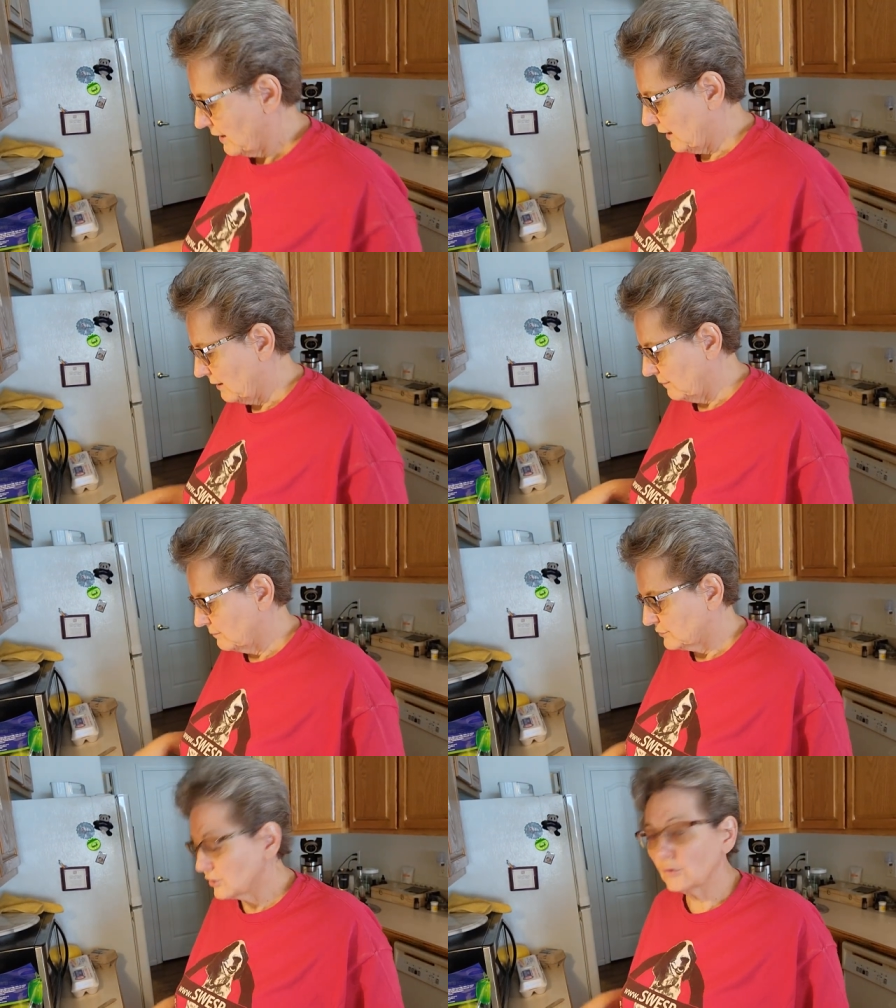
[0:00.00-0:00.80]
Um,
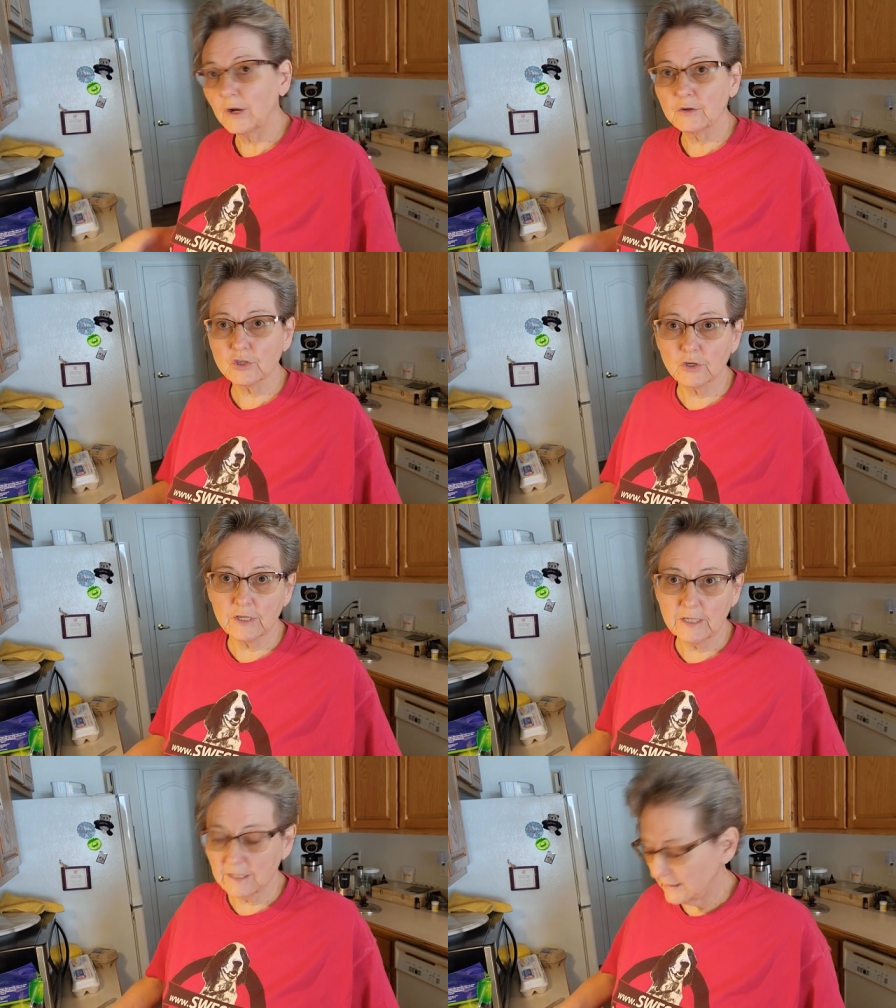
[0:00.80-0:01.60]
so ground
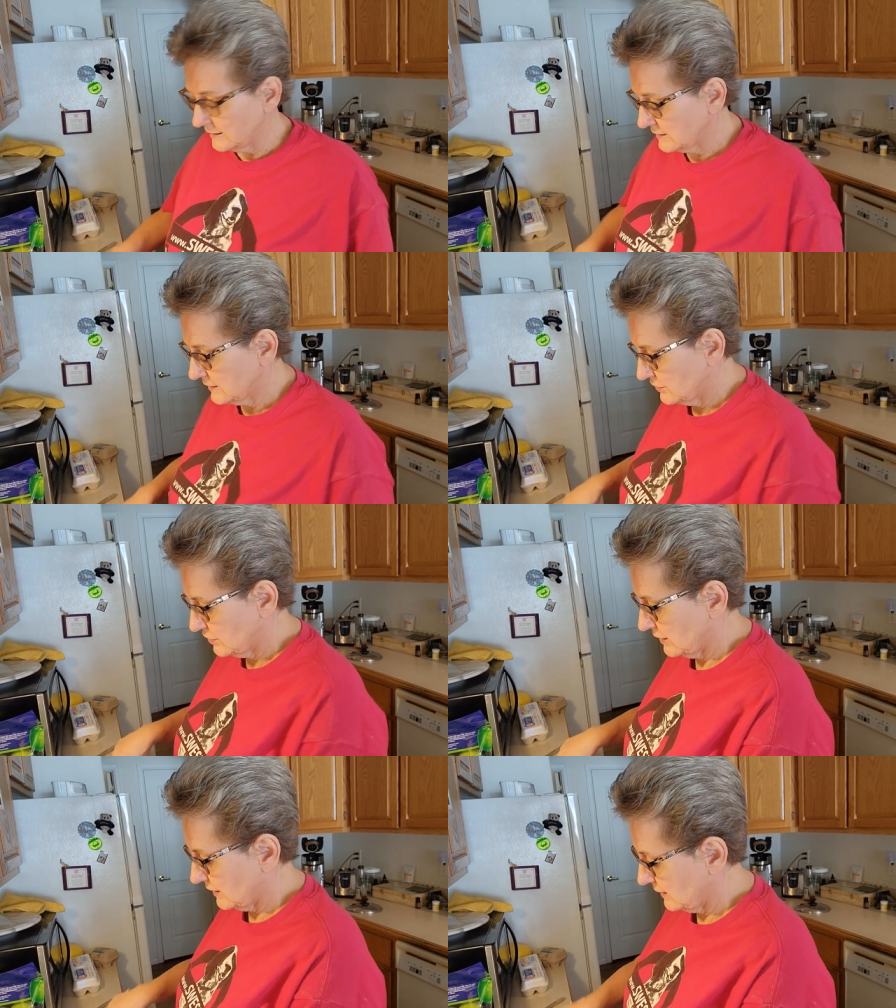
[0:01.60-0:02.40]
turkey it is.
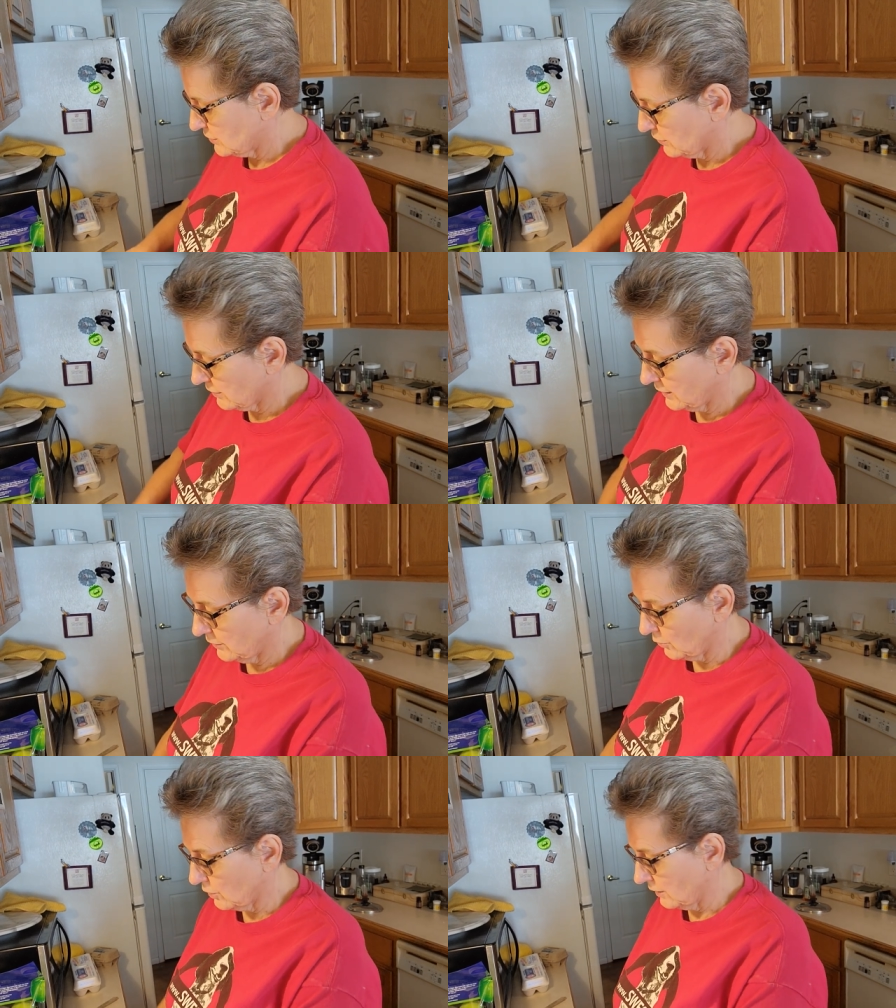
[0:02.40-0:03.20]
She can eat turkey
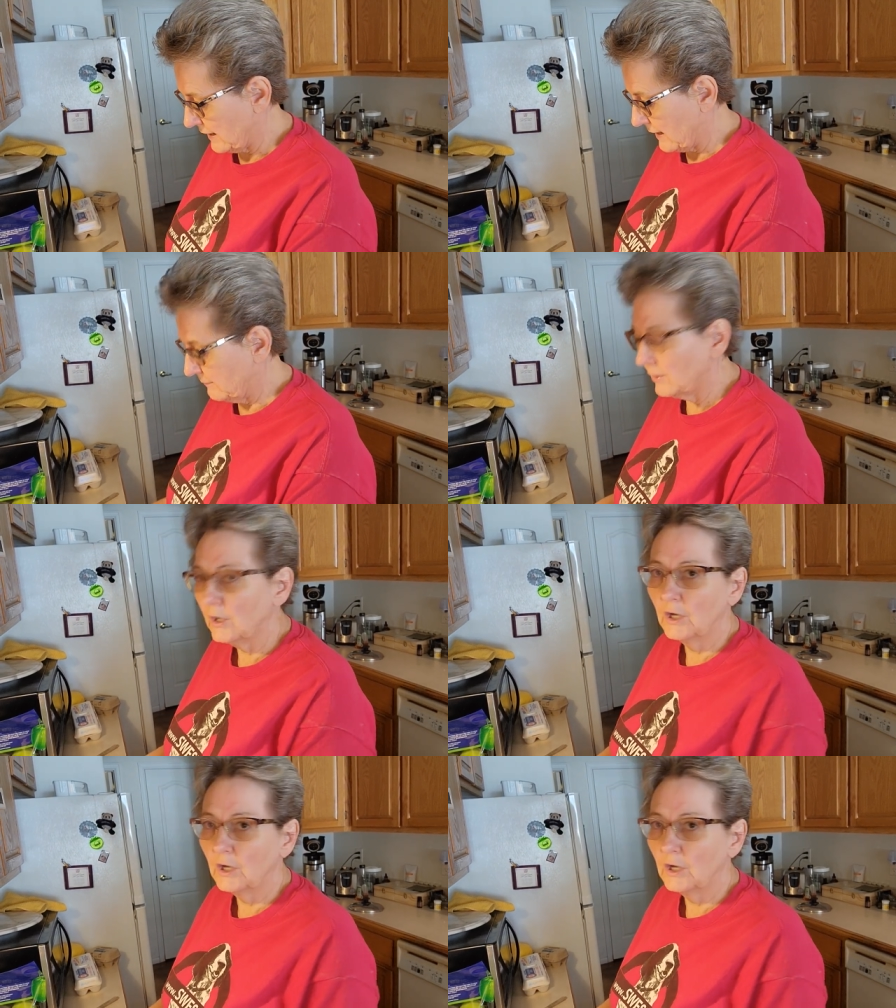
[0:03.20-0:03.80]
or lamb.